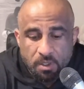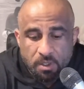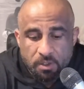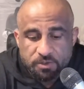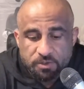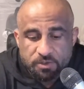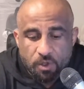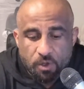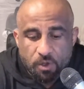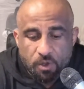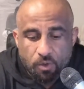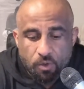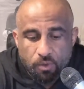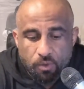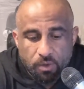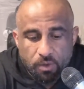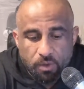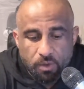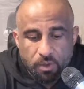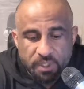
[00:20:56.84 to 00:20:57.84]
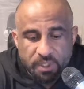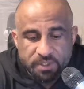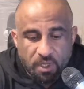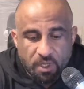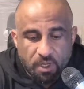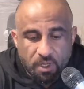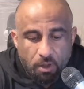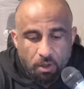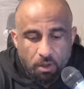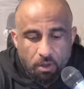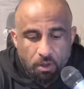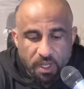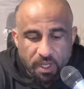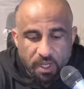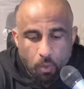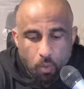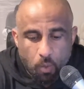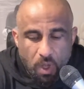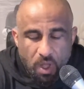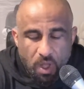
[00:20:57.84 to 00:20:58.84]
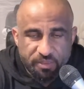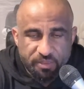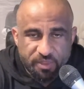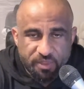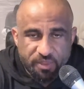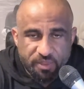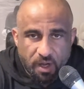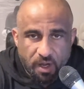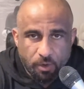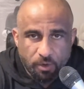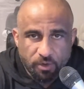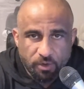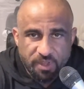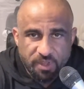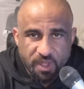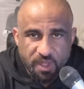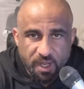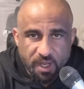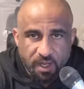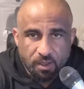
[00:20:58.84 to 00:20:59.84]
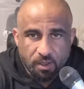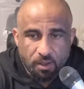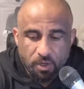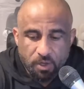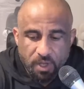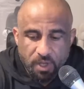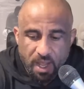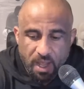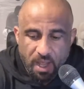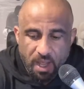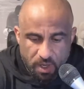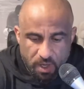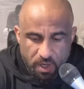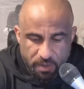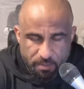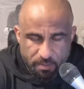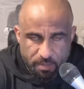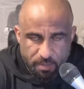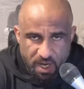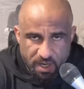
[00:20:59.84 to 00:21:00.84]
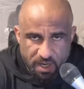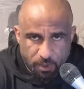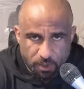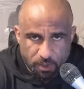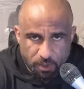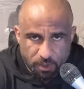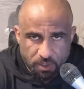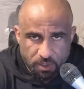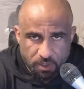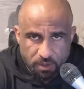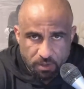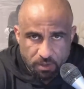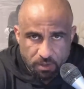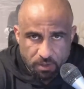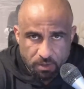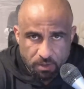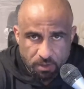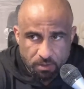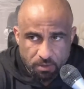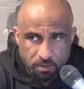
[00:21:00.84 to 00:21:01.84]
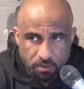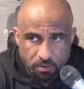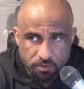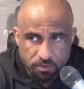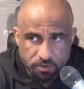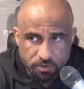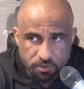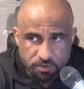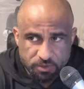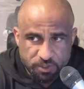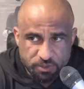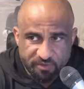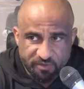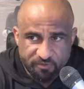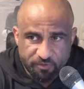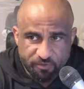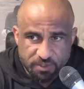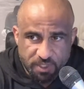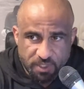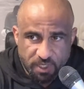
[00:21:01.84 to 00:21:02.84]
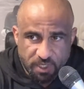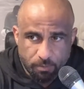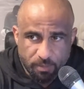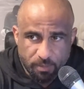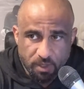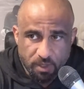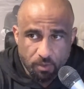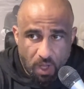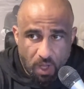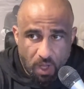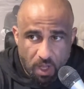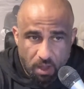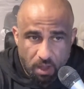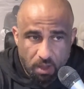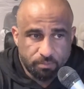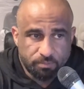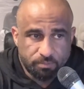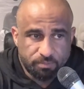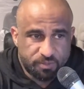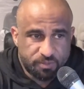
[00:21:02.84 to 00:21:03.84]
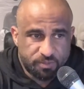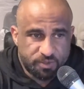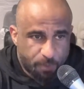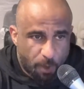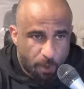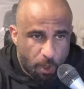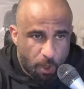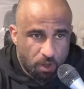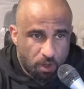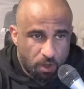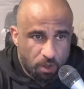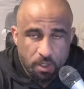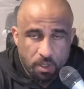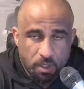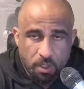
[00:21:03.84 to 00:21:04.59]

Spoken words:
So it's all like a well thought out thing. Okay, I want to be a bodybuilder. So what should my first cycle be? Well, I'm small.